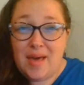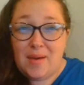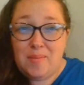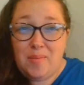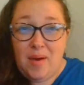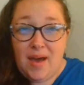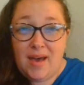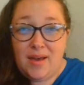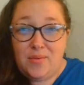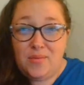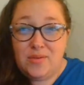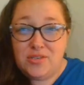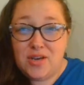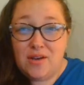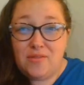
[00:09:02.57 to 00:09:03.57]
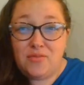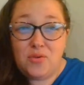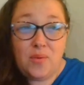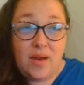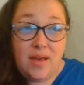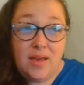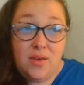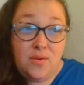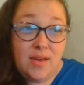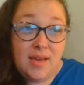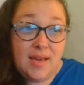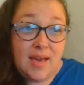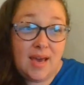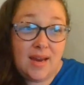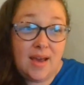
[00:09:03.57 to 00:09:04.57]
that pie whichever way you
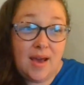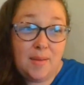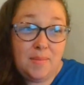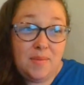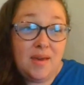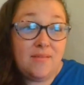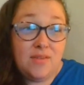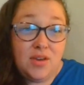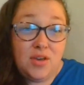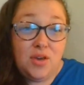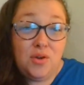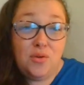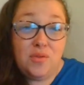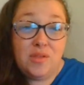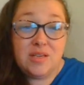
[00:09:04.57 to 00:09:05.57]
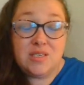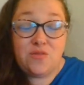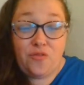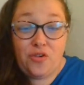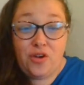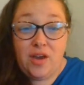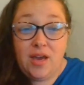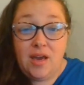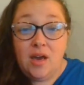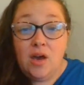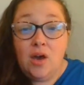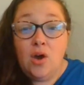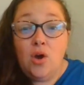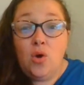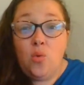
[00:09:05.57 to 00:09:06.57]
can get it. I'm giving you this free
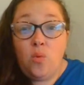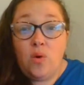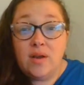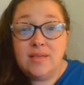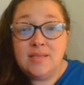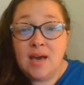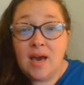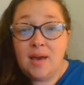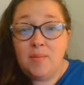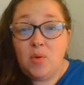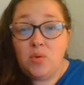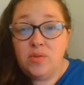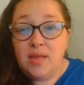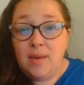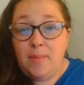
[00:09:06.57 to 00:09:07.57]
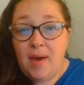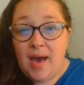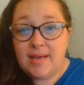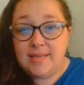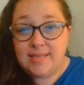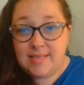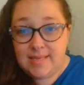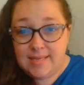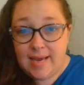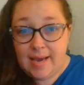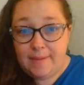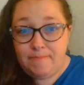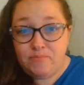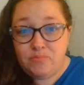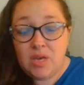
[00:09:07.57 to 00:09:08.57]
one-time only pass
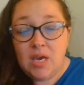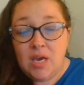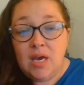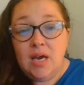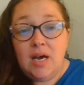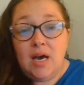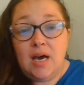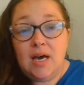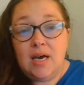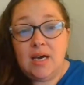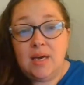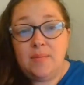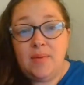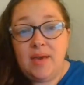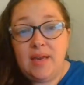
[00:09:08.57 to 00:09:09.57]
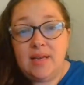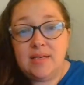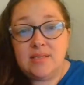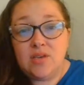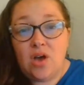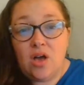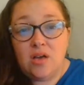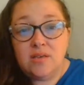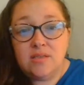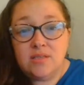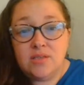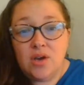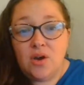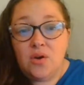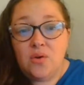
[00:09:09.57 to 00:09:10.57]
today. It is
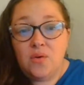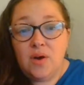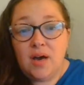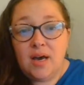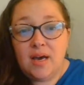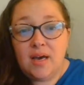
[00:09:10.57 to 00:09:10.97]
also